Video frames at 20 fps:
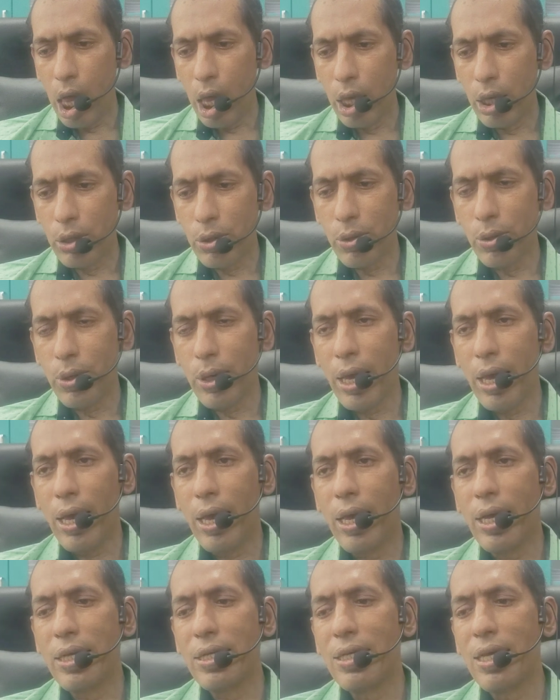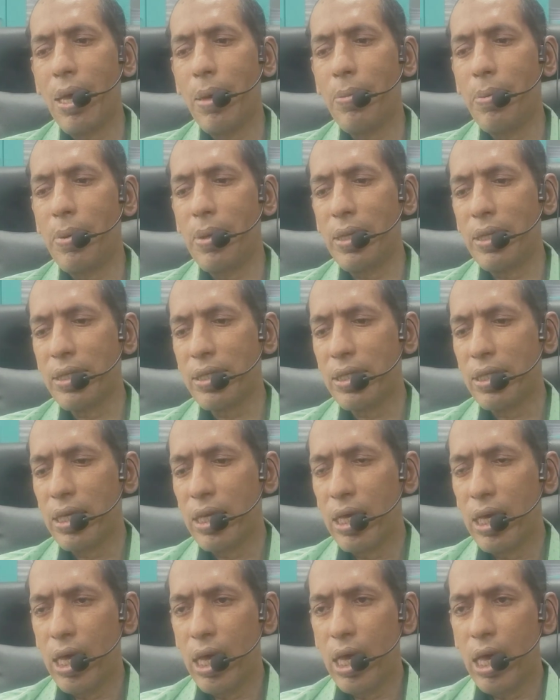So examples,
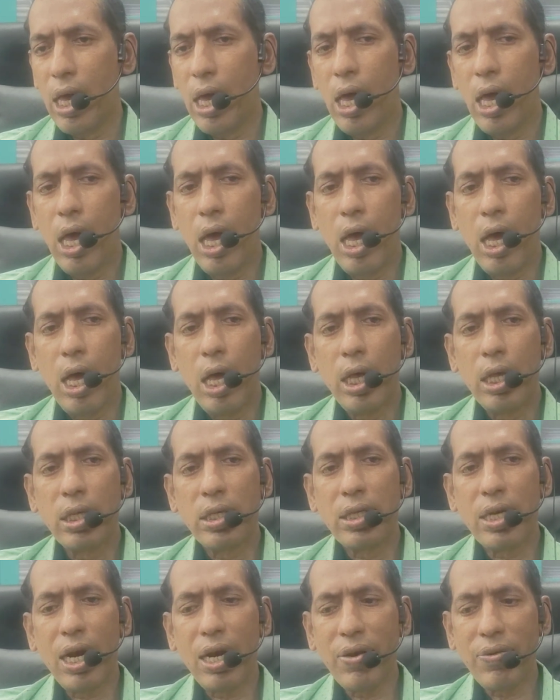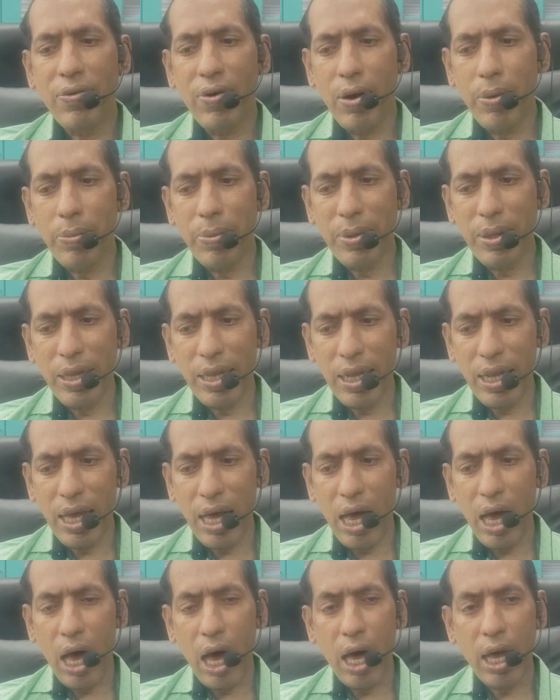stratified
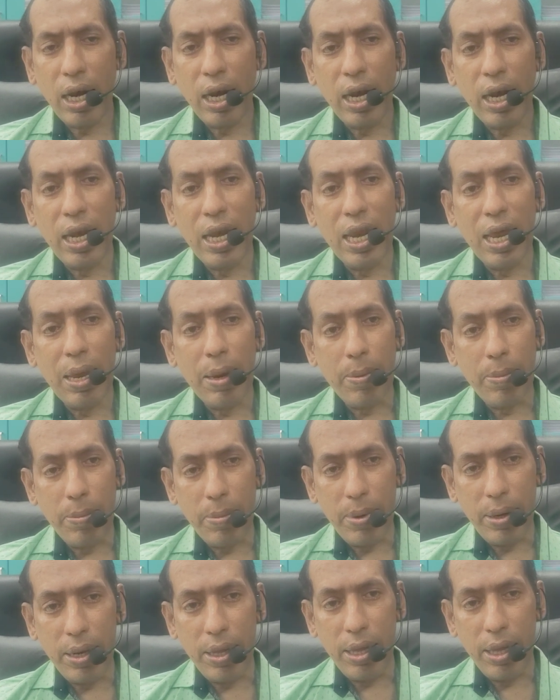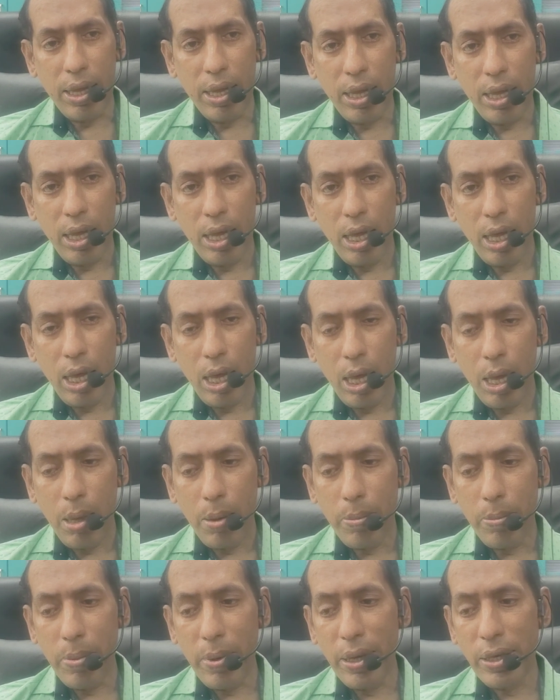epithelia are named
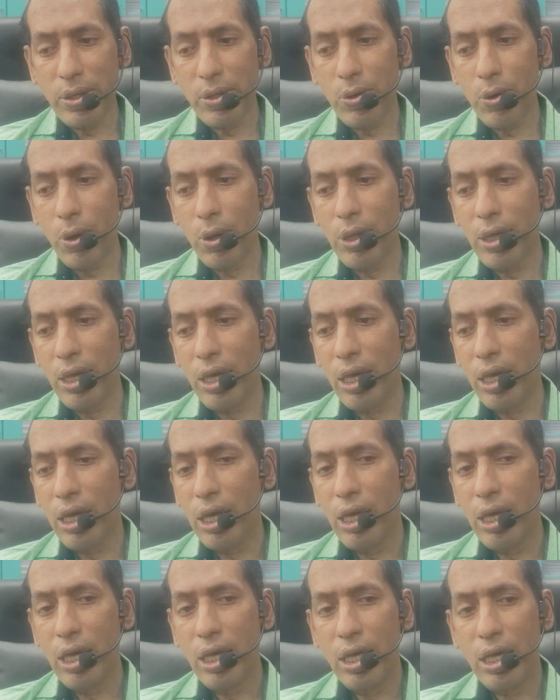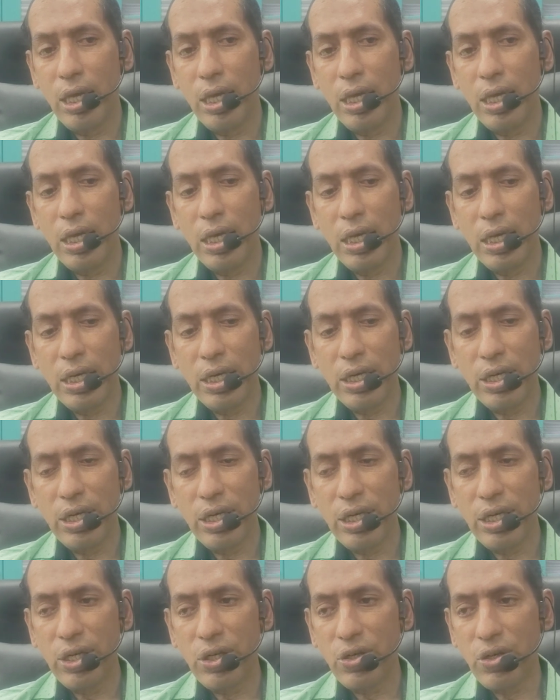based on the
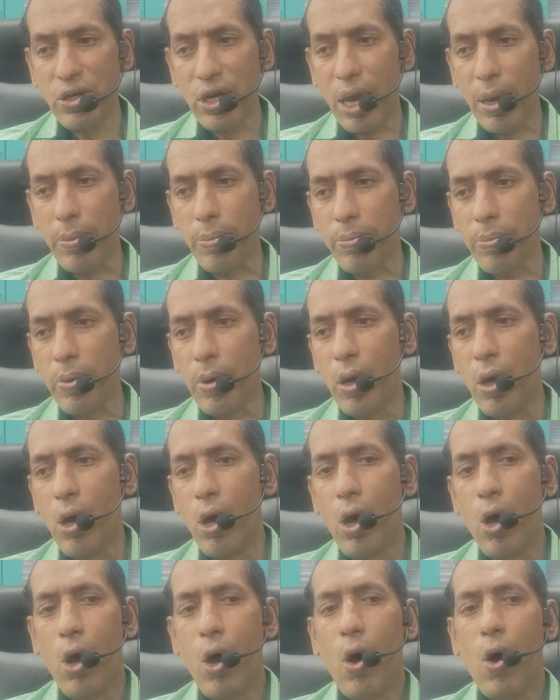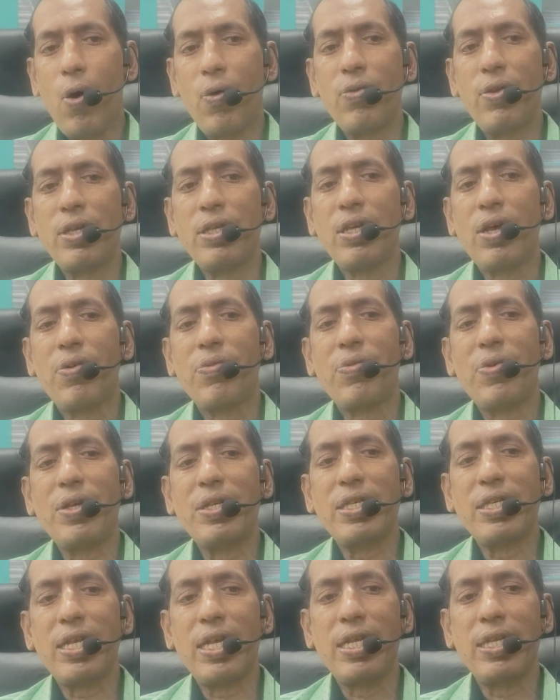shape of the
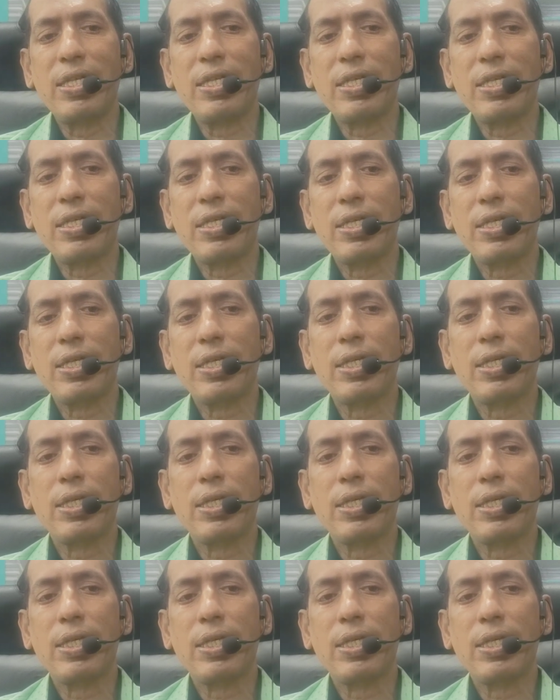surface cells.